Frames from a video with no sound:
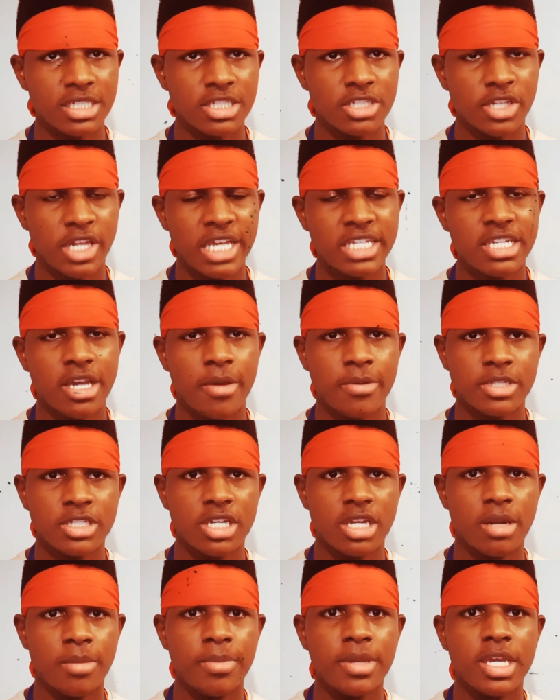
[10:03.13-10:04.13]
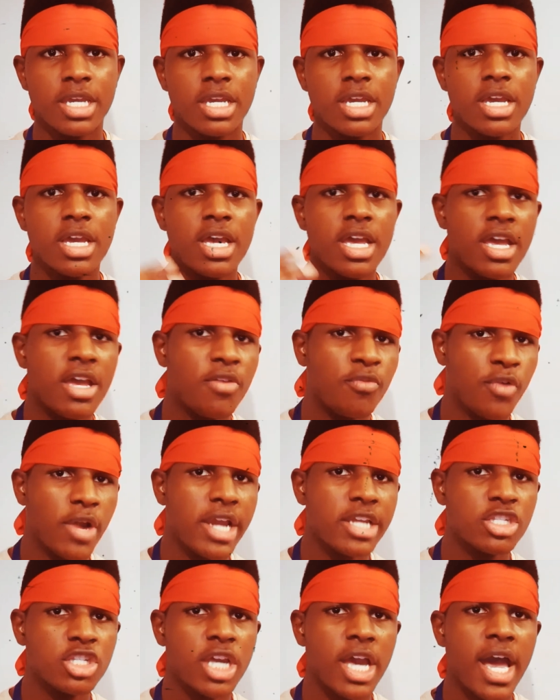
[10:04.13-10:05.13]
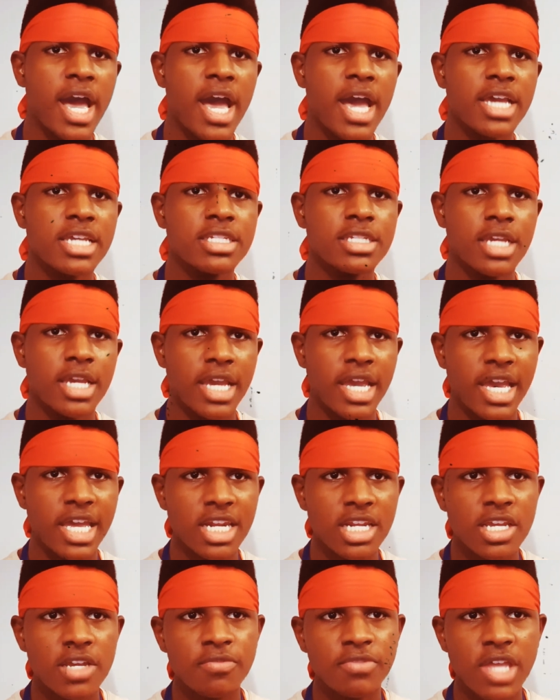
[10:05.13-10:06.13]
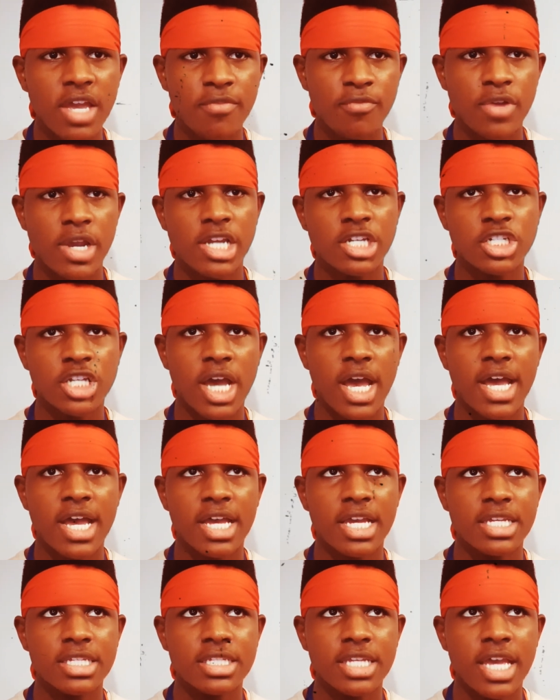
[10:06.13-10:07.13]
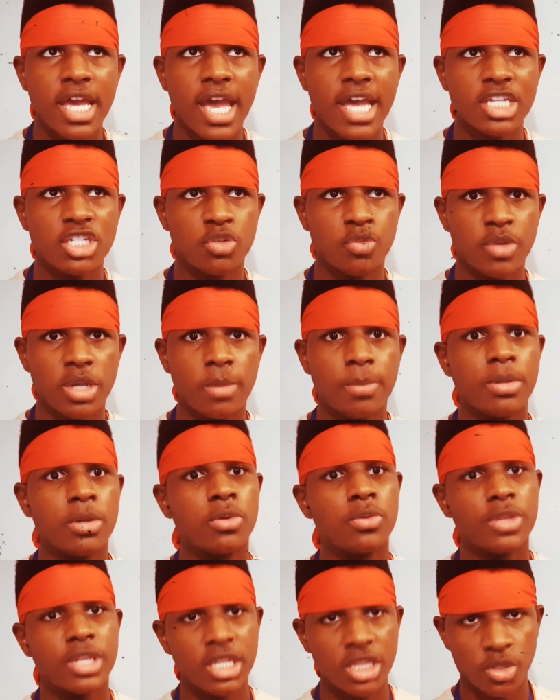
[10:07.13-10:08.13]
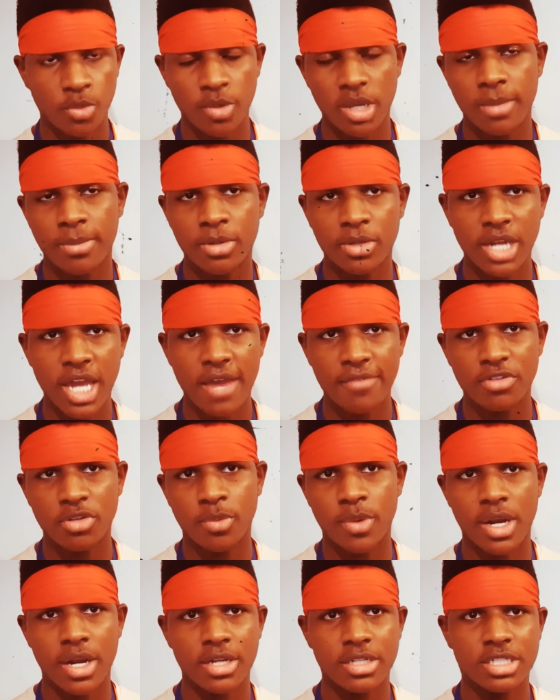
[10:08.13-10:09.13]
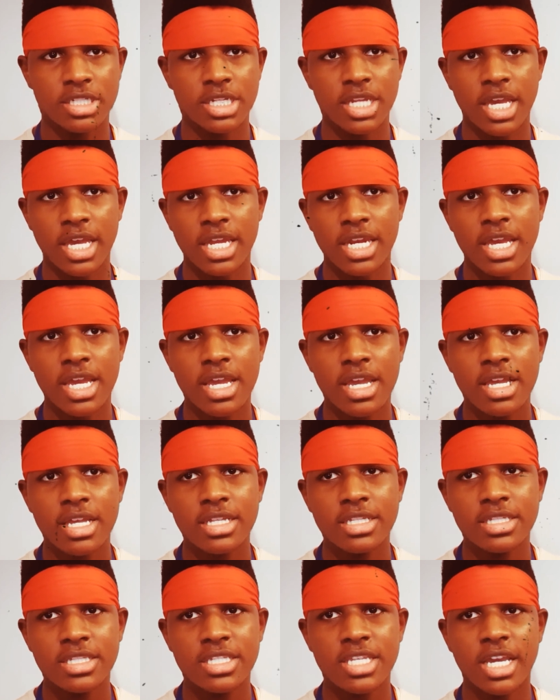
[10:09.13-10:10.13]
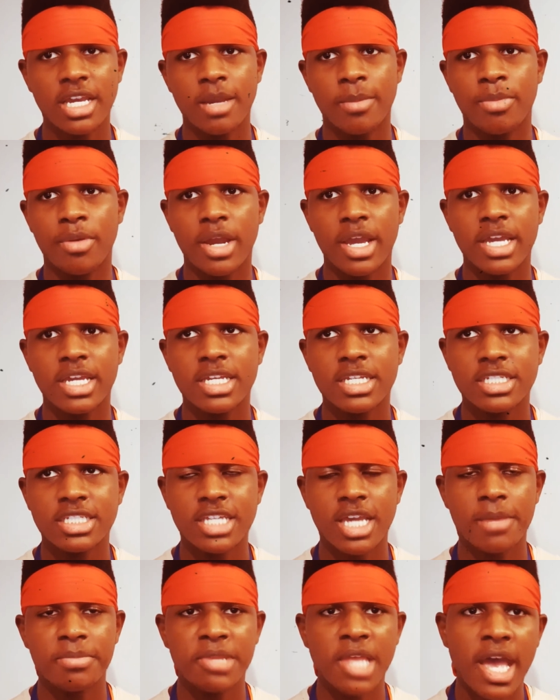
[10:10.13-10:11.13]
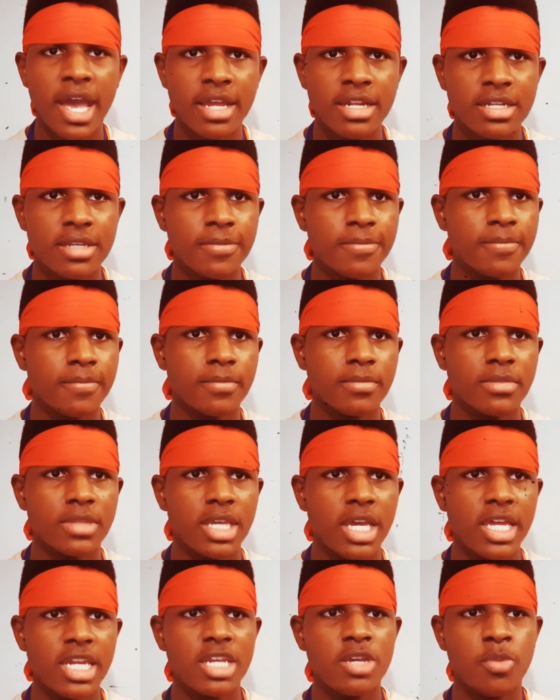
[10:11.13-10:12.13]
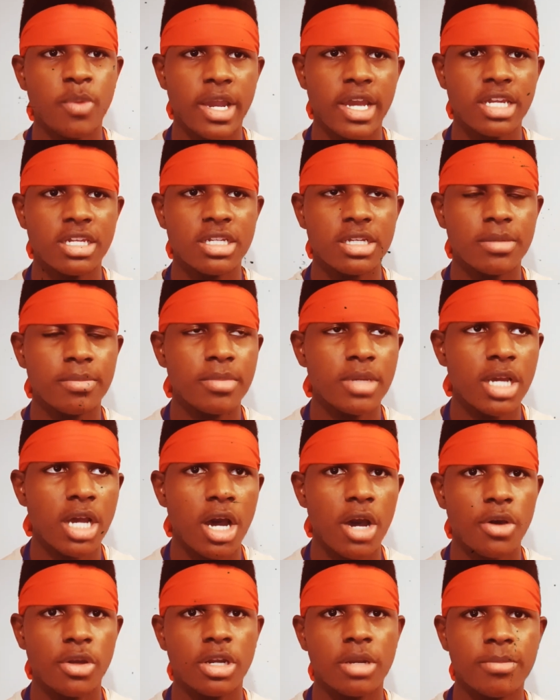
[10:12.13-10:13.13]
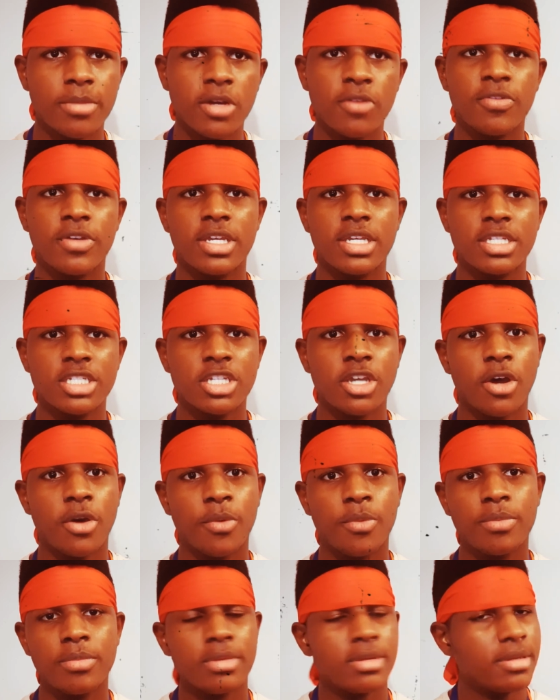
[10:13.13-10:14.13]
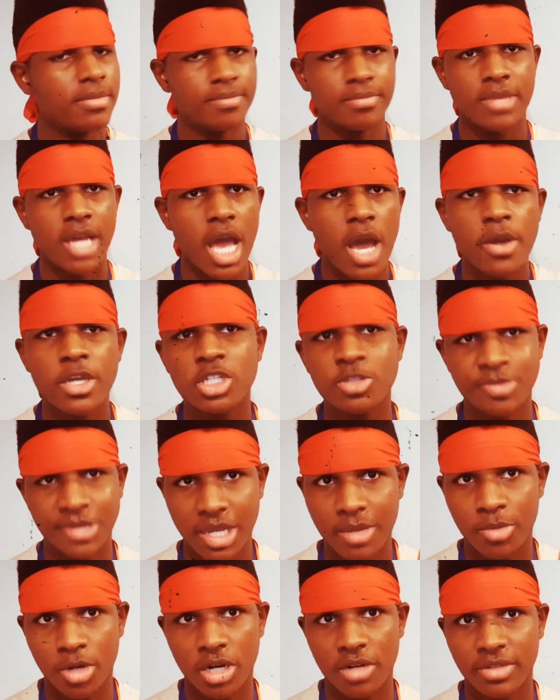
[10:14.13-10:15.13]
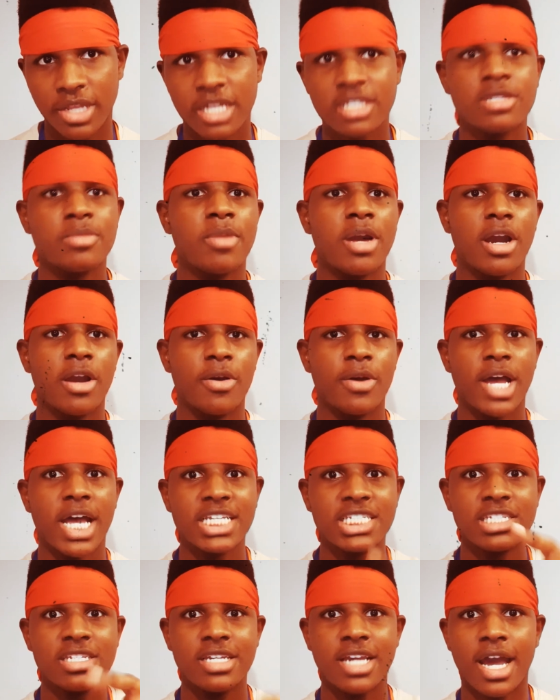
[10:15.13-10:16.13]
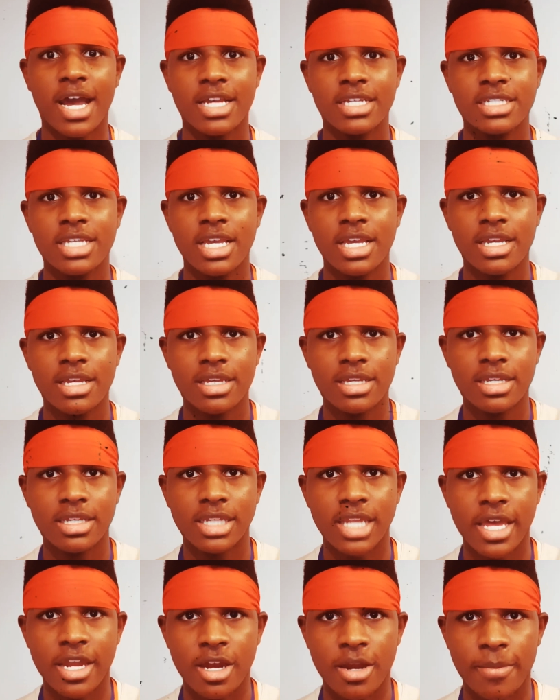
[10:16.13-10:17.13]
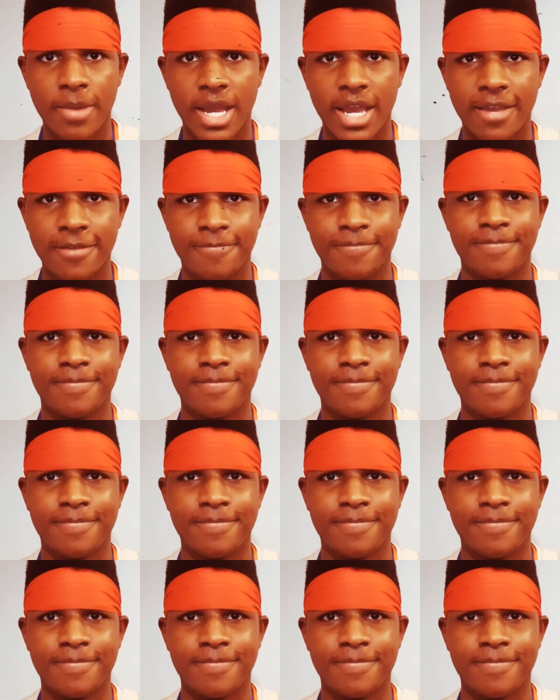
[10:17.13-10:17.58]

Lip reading: So that's how it's going to be. Franchise, and if that franchise has a reboot, then the reboot afterwards, and then take a break, skip that, any random older movie. So I'll explain more of that tomorrow. I'll see you guys later. Bye.